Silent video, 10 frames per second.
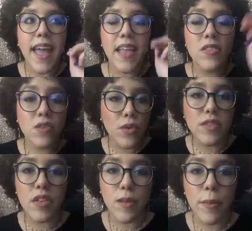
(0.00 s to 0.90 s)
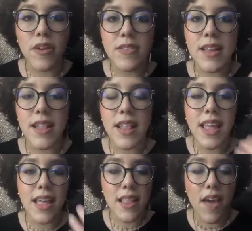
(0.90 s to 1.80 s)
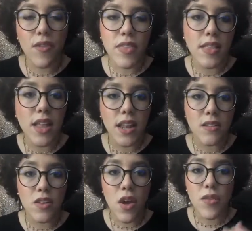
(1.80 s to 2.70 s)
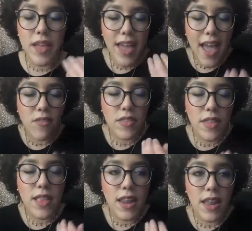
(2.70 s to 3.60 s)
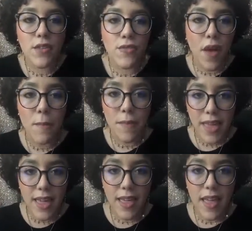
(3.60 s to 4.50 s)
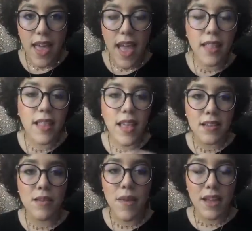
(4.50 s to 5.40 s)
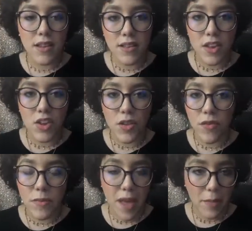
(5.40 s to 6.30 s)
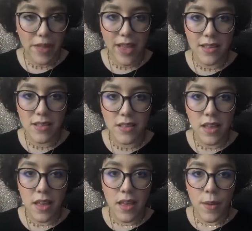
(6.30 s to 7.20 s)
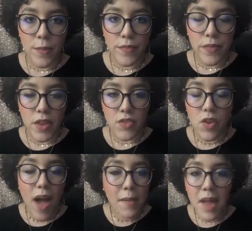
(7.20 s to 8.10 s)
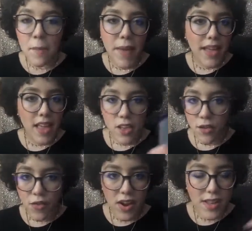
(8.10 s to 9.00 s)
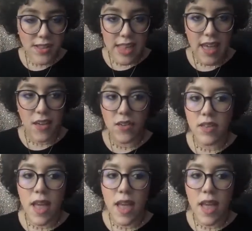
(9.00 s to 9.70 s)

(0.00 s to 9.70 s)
And so is the other person, and then they get everything they need to know. They get everything they need from me, and then they get to make a decision from that place. So I'm not begging you for any sales.